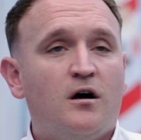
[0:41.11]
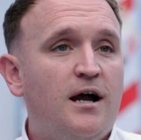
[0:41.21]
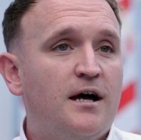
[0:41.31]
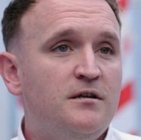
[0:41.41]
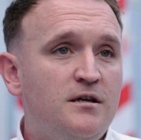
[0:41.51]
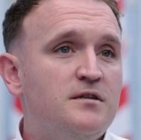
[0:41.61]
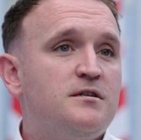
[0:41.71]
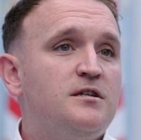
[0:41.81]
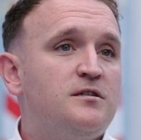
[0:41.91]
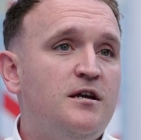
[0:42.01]
I had a year
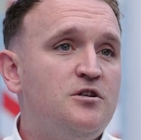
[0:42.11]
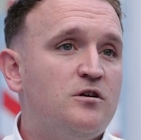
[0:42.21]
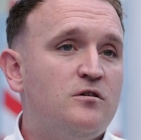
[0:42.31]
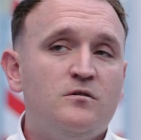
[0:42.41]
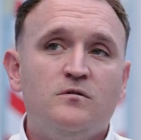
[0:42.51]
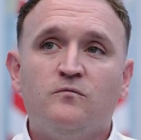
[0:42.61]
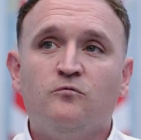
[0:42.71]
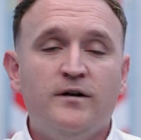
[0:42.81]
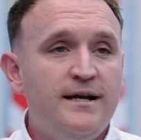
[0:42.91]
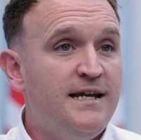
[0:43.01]
six teacher who
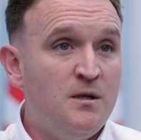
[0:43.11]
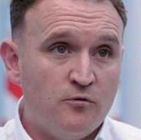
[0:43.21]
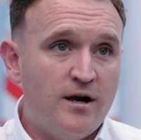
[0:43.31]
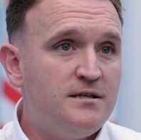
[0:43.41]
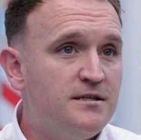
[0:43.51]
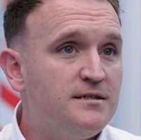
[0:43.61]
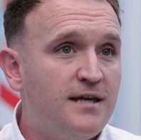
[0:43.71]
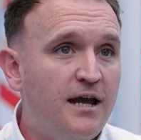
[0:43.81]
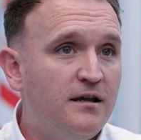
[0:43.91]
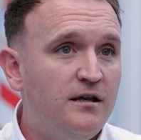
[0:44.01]
really embraces
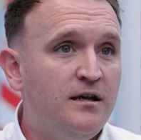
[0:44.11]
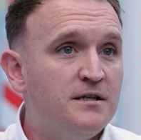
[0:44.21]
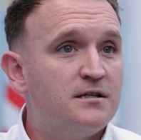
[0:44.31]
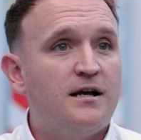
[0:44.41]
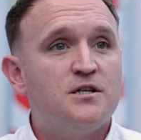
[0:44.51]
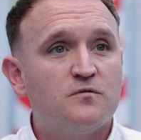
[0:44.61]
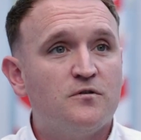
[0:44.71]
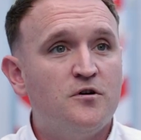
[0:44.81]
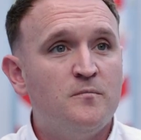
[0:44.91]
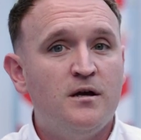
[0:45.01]
tech in his
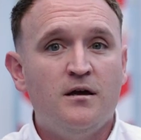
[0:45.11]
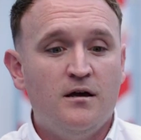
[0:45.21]
classroom.